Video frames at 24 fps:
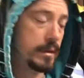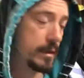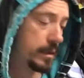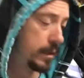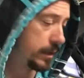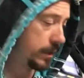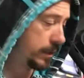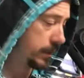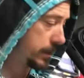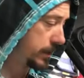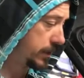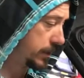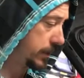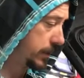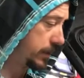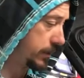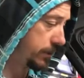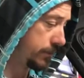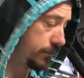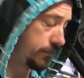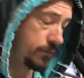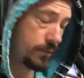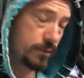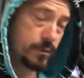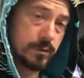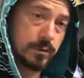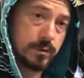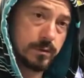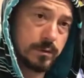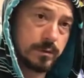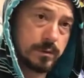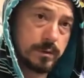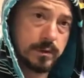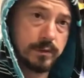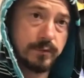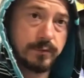anything
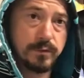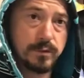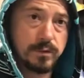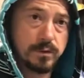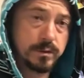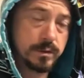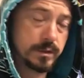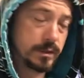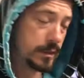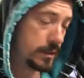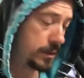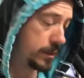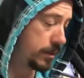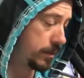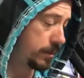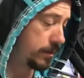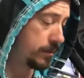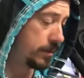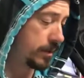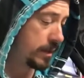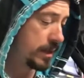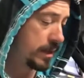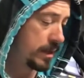for the fuel system.